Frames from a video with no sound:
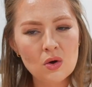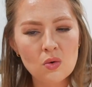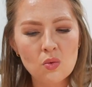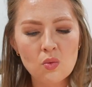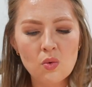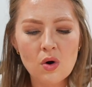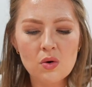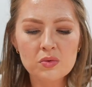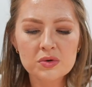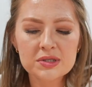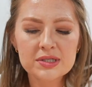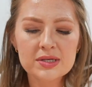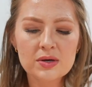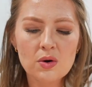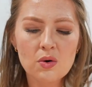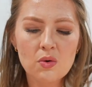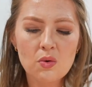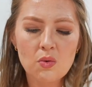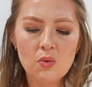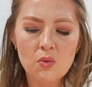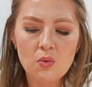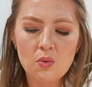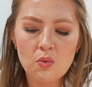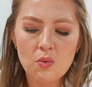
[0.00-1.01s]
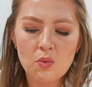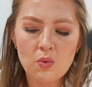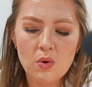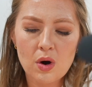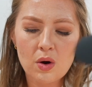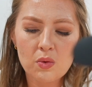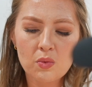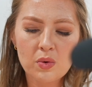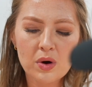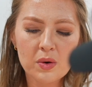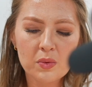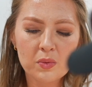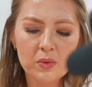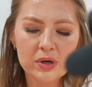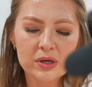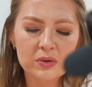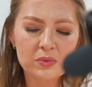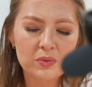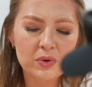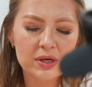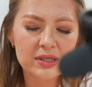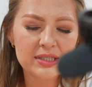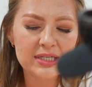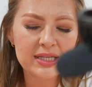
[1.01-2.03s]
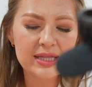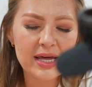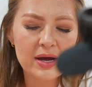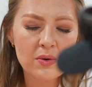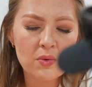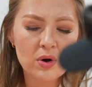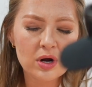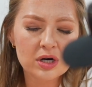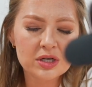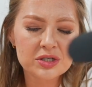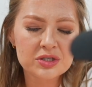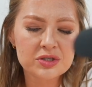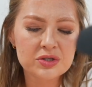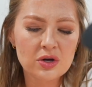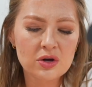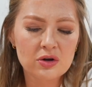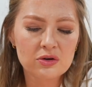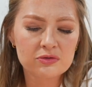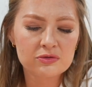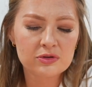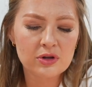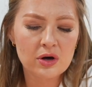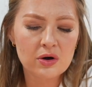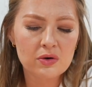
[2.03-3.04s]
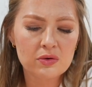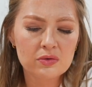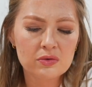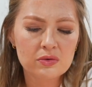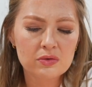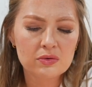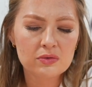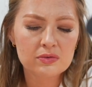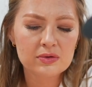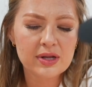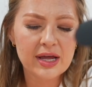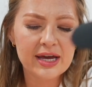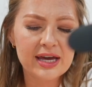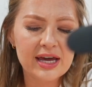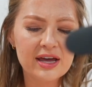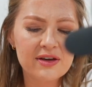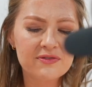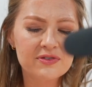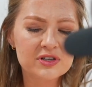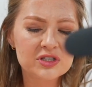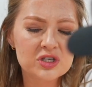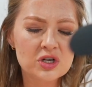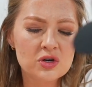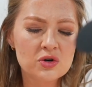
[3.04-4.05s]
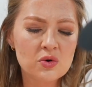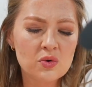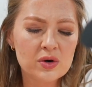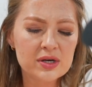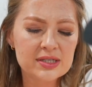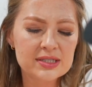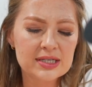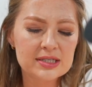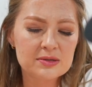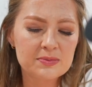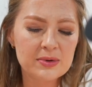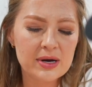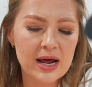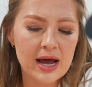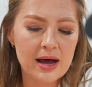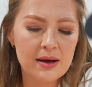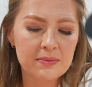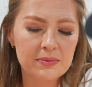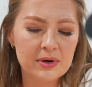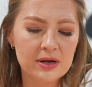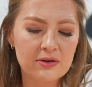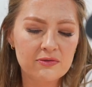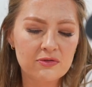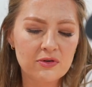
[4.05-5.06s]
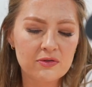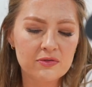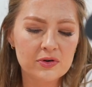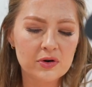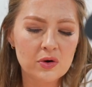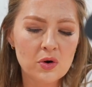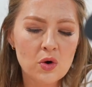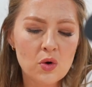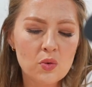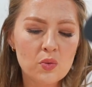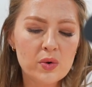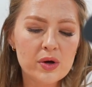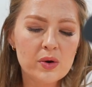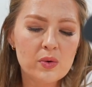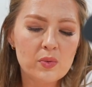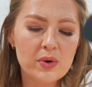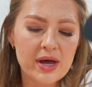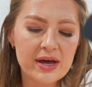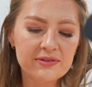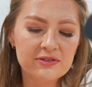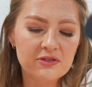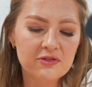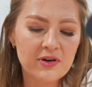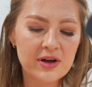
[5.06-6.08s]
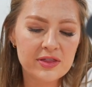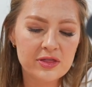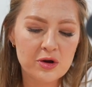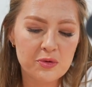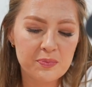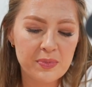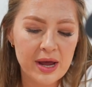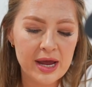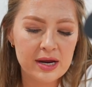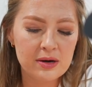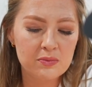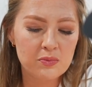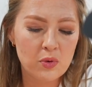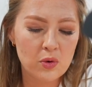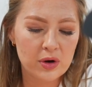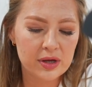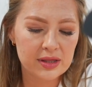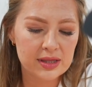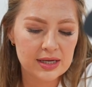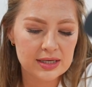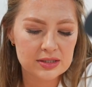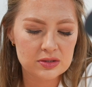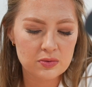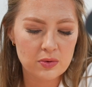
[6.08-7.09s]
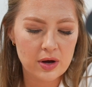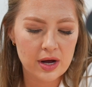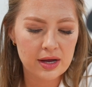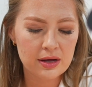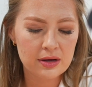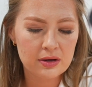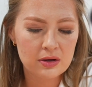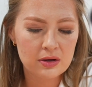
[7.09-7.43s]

What did they want to solve though? Like if it's a noise that's been happening forever, we have to find their pain point, that's why.